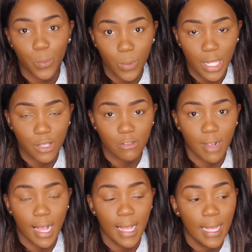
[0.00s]
where you're
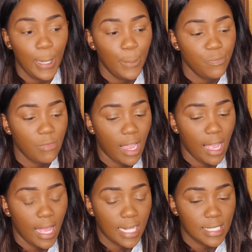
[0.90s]
at,
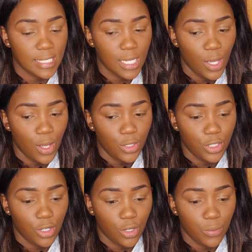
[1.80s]
and,
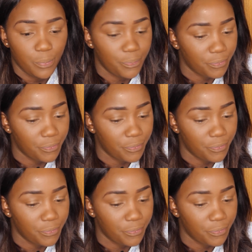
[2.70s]
you know,